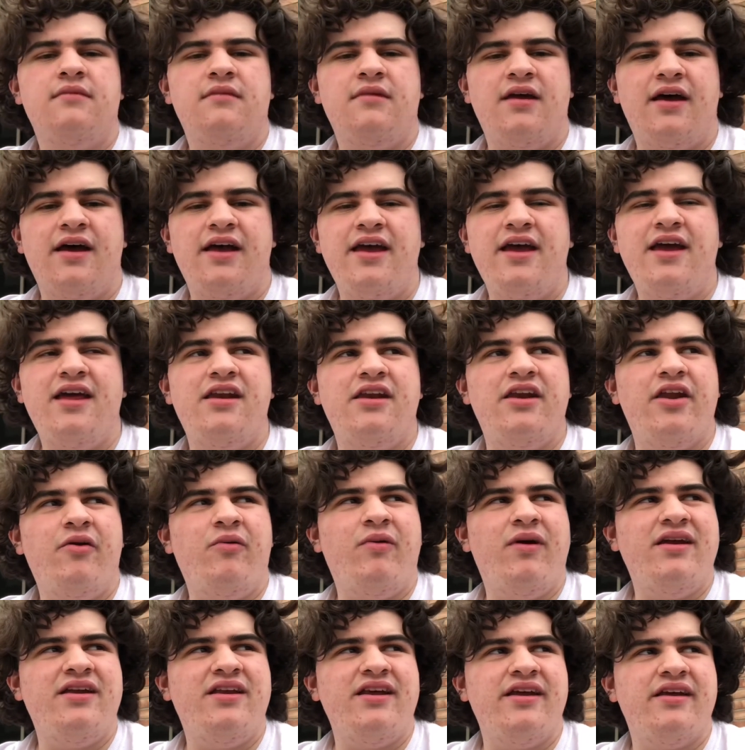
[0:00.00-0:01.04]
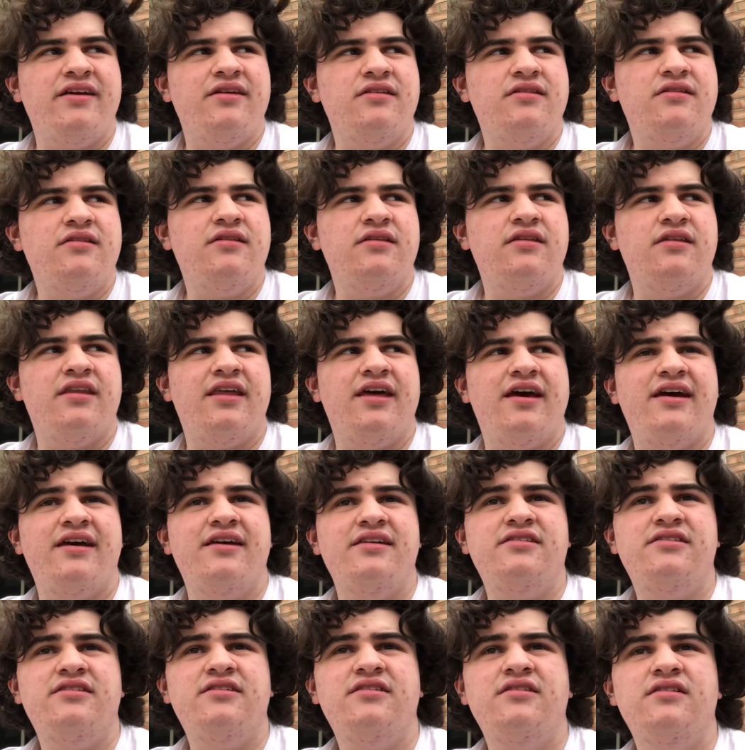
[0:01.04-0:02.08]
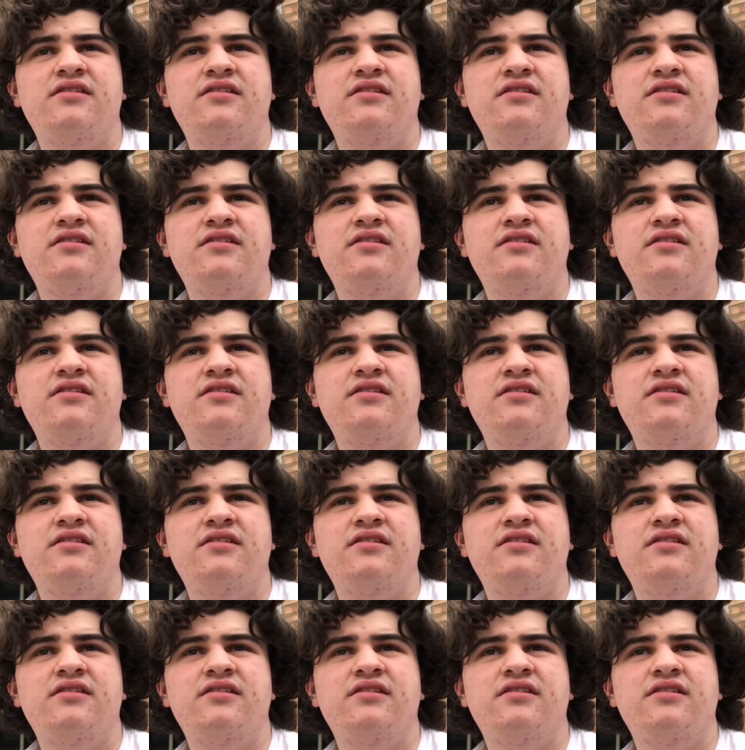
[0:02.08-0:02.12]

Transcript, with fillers: I had no idea that